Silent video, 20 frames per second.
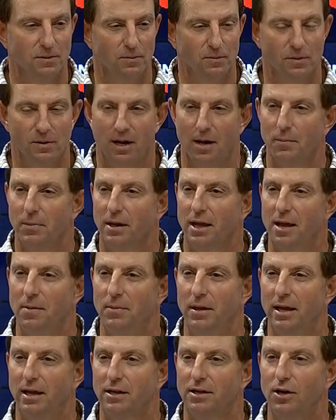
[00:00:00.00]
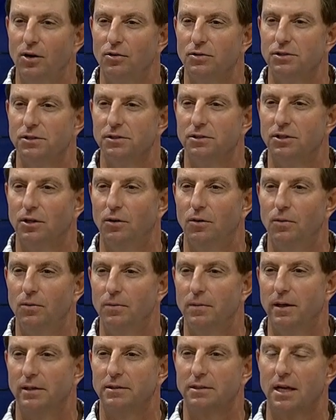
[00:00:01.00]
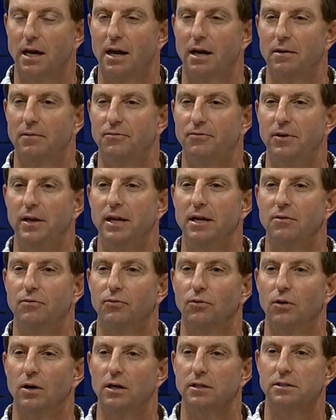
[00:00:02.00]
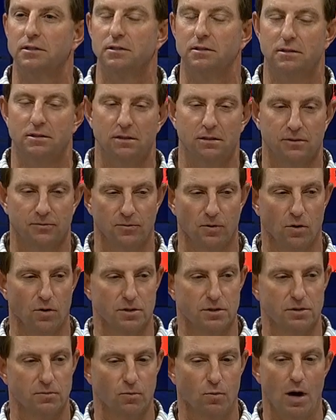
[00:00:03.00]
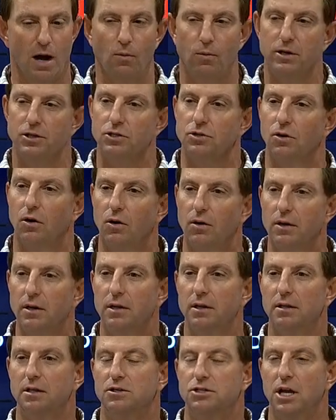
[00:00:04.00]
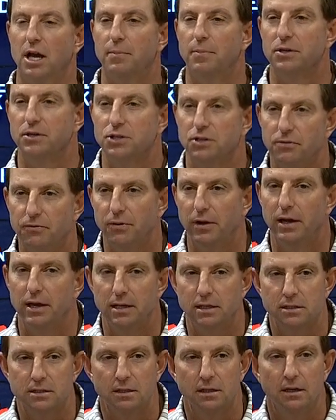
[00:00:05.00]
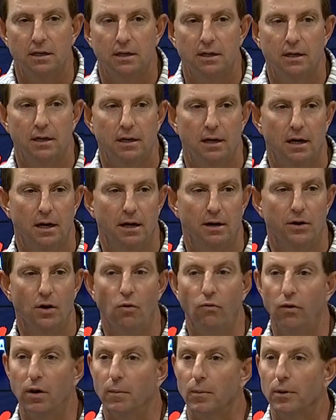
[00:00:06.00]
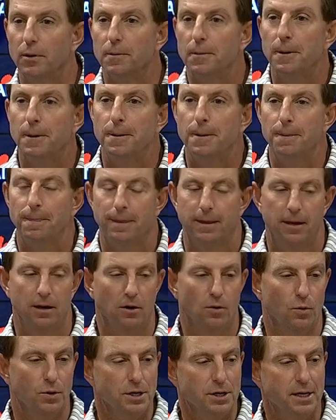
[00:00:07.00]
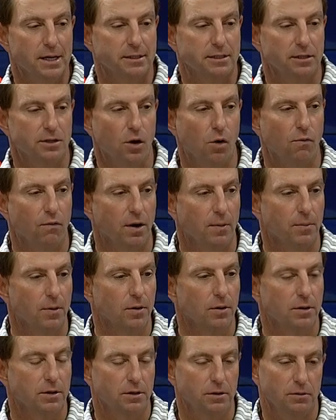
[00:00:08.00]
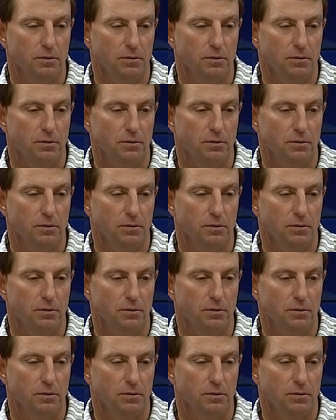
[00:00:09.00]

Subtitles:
when I became the head coach. And so that's kind of fitting for us as far as why we start the championship phase, November. When you get to November,